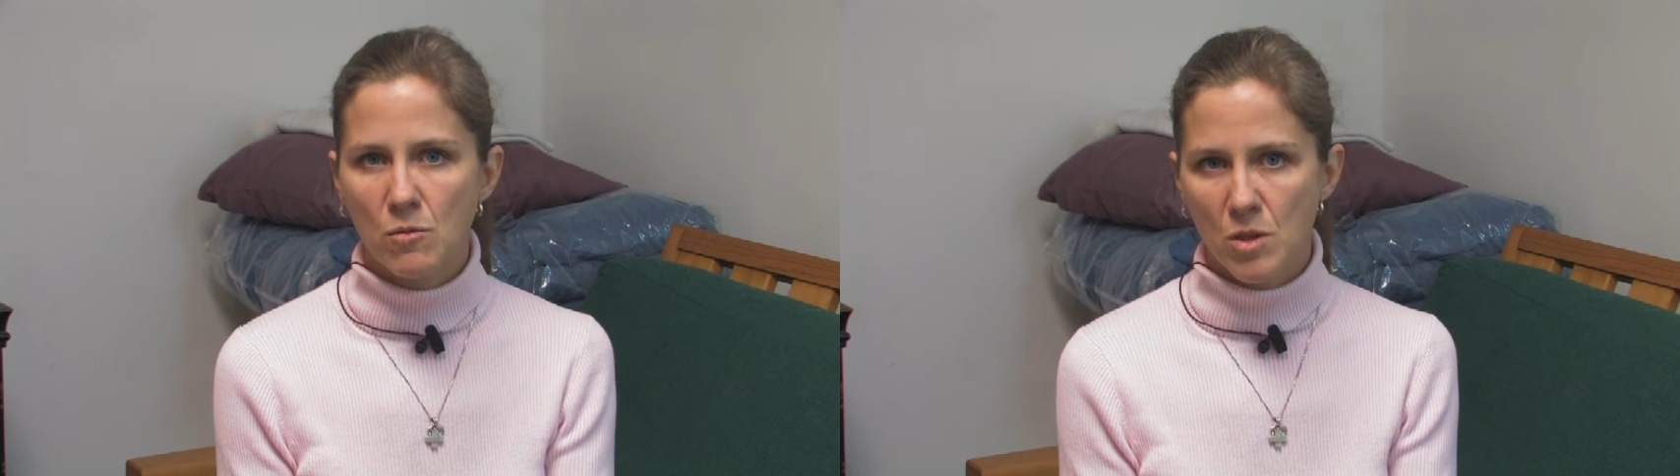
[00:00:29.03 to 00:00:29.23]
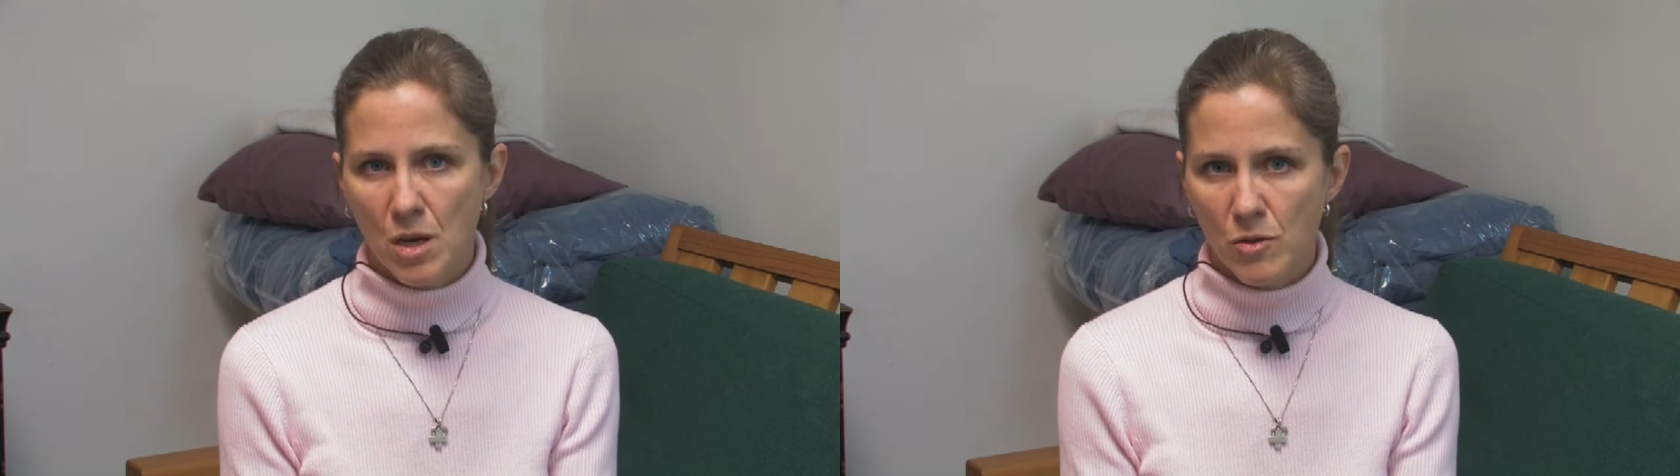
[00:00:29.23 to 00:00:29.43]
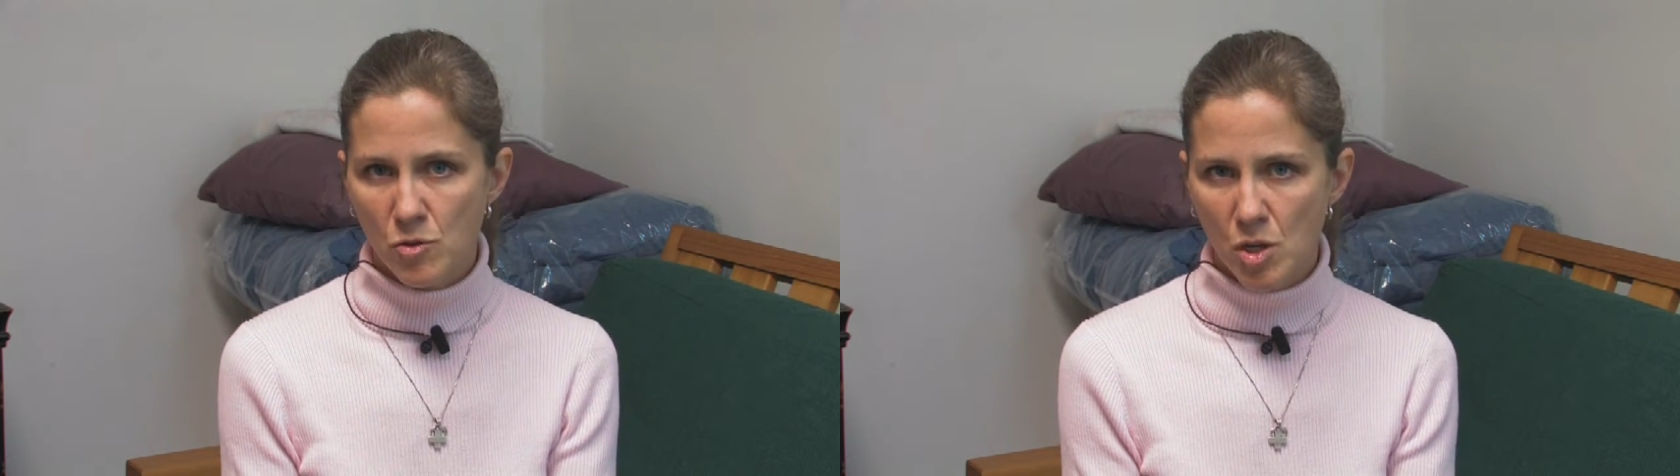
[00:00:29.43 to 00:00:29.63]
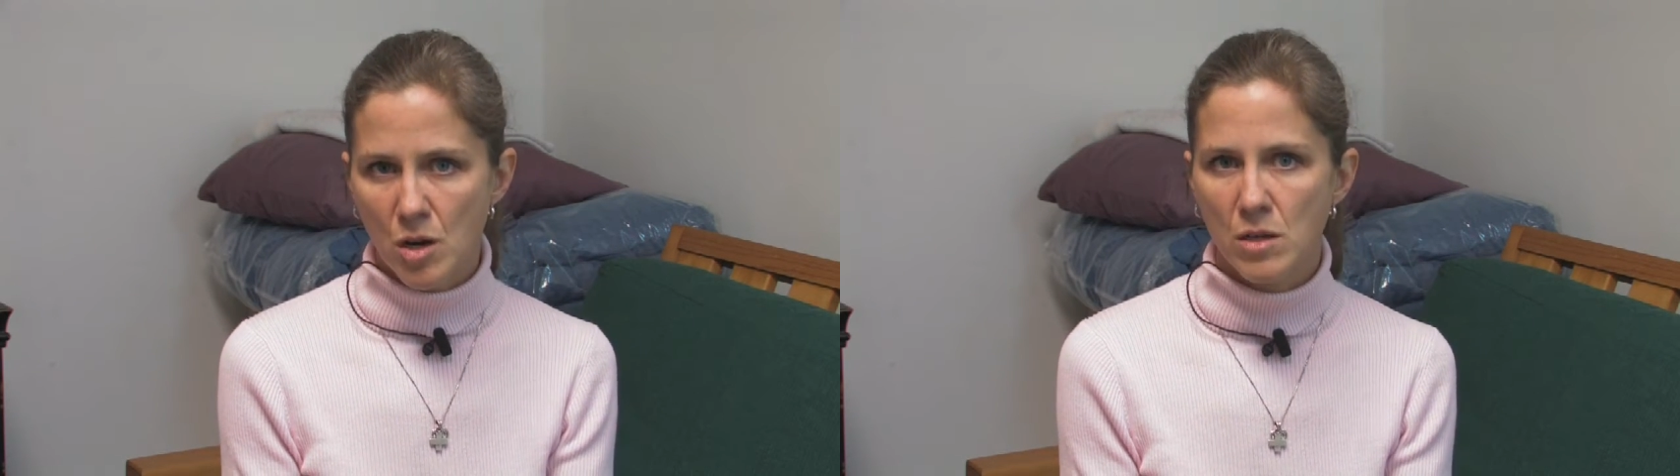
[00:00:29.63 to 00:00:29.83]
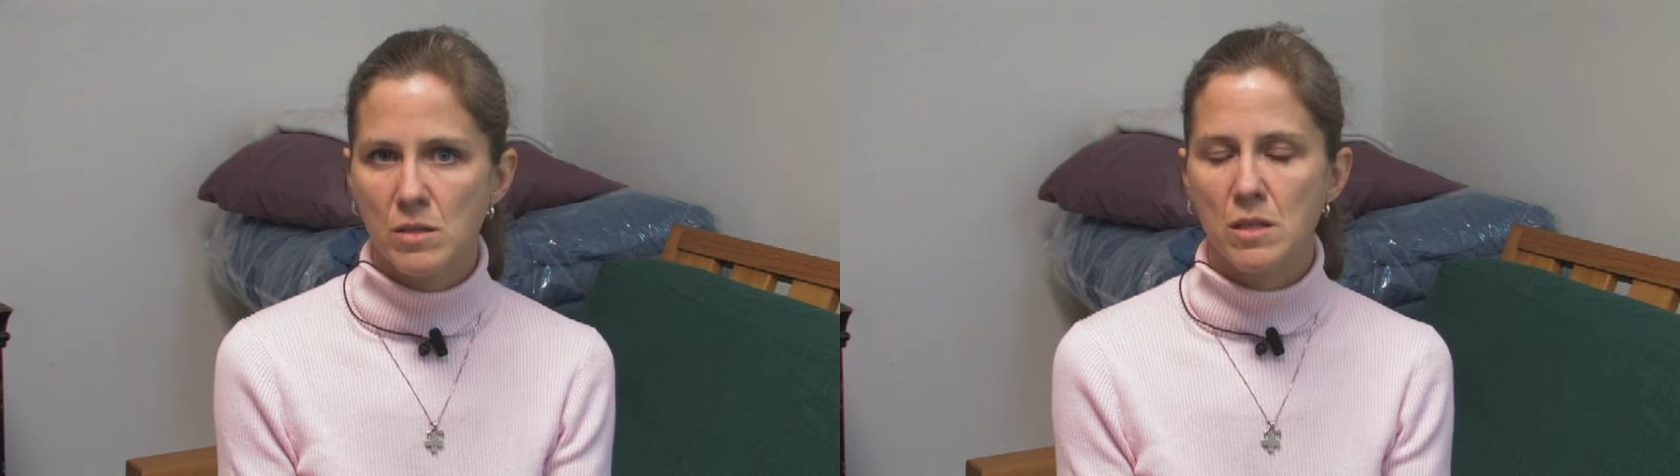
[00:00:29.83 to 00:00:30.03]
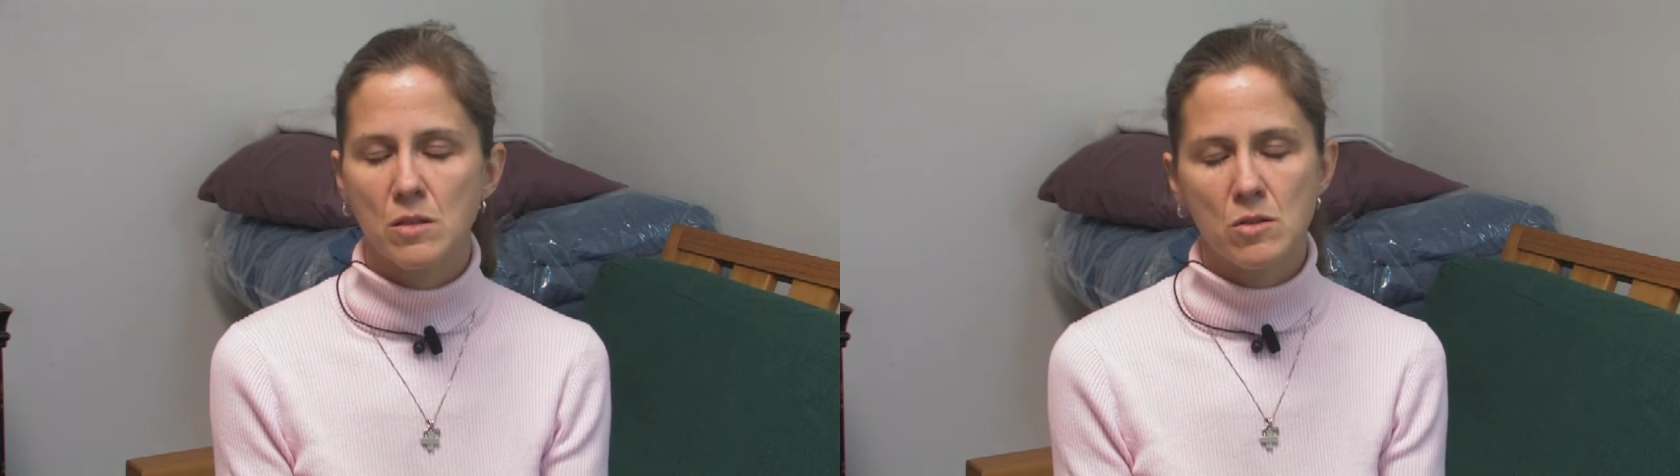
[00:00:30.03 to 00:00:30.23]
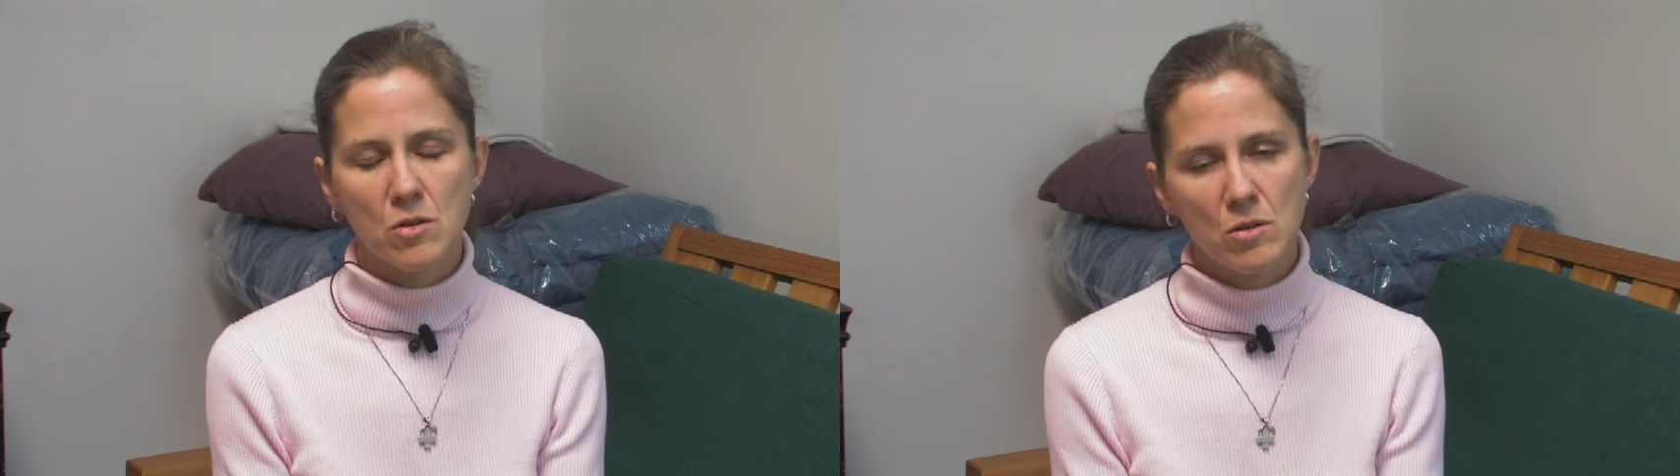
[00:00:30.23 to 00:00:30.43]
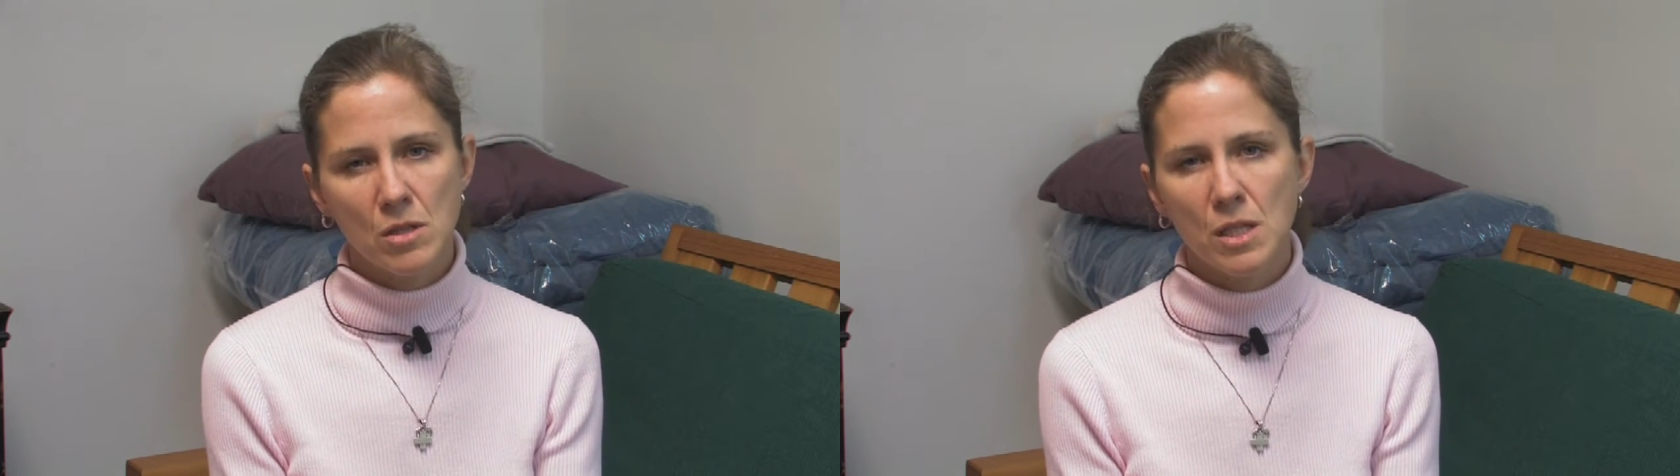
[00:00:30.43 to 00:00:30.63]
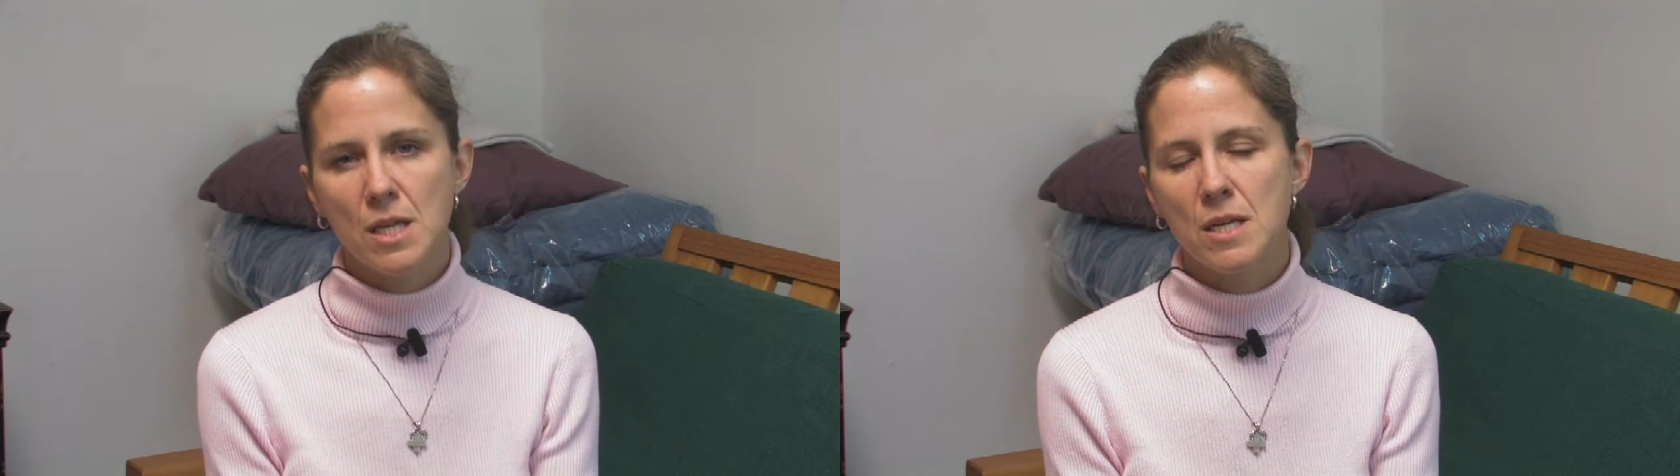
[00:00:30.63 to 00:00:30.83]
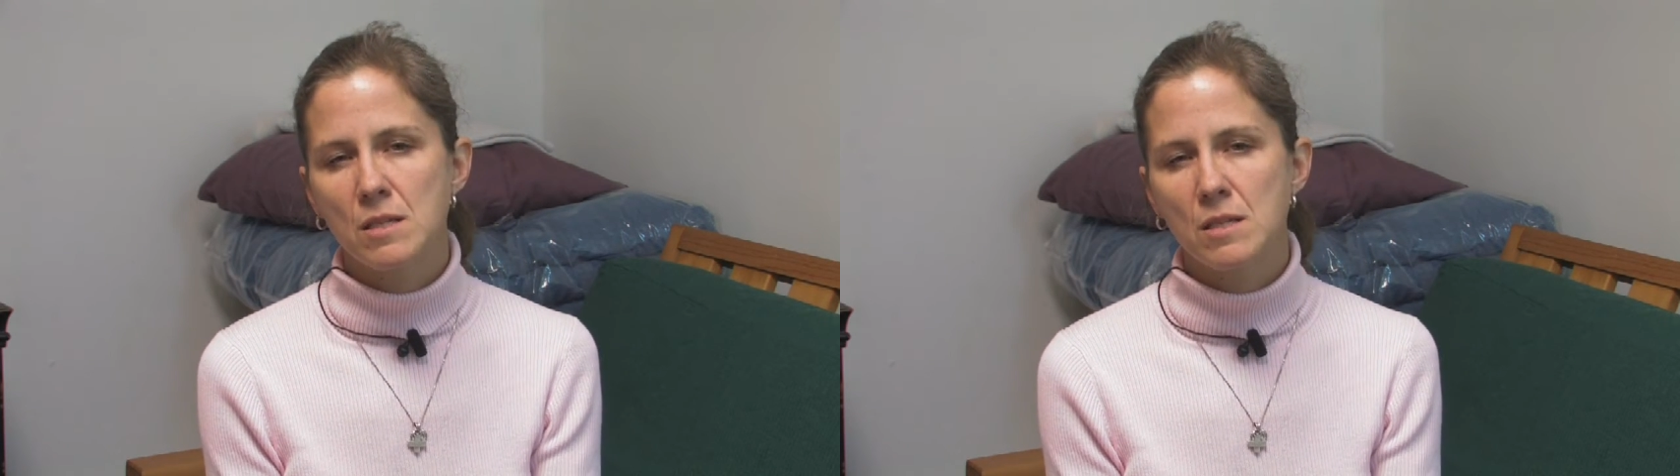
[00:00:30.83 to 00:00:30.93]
with other dogs and certainly